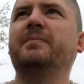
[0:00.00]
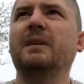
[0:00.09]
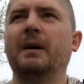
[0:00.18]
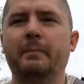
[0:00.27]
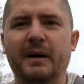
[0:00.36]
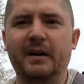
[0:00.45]

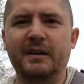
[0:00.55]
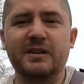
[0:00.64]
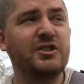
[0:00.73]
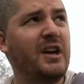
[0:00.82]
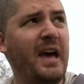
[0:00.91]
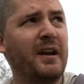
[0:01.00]
American
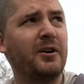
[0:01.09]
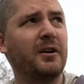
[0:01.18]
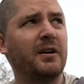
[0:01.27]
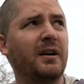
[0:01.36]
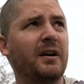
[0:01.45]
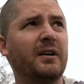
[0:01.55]
shad
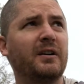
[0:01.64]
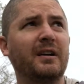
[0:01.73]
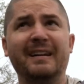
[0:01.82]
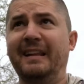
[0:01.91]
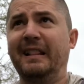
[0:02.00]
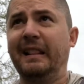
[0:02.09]
are
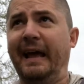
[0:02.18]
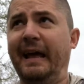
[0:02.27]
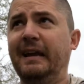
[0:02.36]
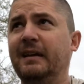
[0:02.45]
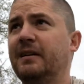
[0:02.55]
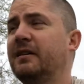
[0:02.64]
an
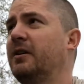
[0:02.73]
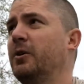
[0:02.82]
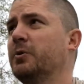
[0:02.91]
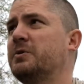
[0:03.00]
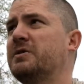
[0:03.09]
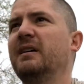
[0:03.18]
Atlantic
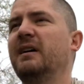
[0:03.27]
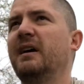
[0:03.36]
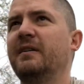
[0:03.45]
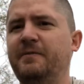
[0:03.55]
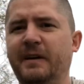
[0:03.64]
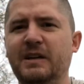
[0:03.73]
coast
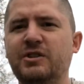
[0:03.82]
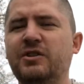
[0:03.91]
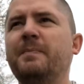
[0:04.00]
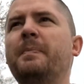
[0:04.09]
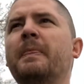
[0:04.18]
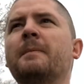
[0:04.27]
fish,
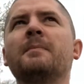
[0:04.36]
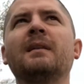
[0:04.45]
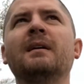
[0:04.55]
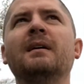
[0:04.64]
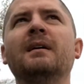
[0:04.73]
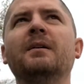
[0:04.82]

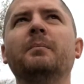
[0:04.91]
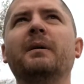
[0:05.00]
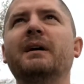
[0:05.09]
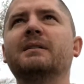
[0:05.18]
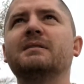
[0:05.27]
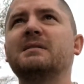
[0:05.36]

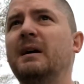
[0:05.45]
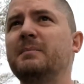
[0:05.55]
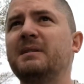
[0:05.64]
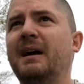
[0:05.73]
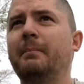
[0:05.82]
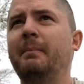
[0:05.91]
but
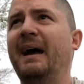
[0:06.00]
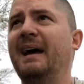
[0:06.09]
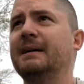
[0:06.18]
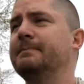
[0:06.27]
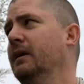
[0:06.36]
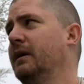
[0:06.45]
sometime
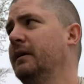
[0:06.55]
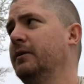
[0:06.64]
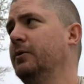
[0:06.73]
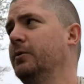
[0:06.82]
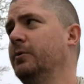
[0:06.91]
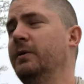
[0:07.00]
back a
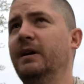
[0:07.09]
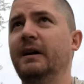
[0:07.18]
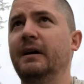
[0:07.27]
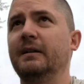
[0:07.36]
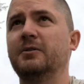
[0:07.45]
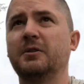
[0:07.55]
dude
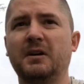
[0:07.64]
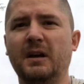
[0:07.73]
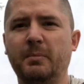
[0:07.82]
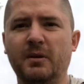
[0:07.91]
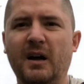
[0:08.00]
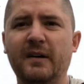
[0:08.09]
took a
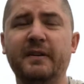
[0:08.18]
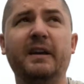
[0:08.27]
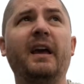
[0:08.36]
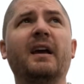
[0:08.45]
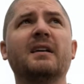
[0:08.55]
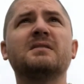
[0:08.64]
couple coffee
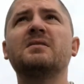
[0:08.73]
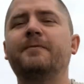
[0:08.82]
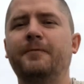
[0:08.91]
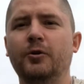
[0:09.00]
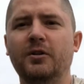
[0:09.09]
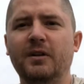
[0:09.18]
cans
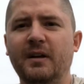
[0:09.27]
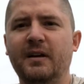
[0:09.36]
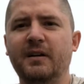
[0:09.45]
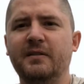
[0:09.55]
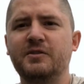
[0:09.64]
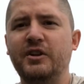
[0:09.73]
full
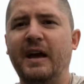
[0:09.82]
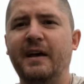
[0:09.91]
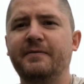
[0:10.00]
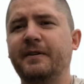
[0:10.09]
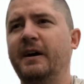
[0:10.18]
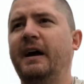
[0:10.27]
of
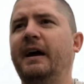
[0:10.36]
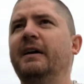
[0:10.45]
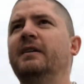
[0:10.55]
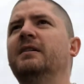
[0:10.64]
shad fry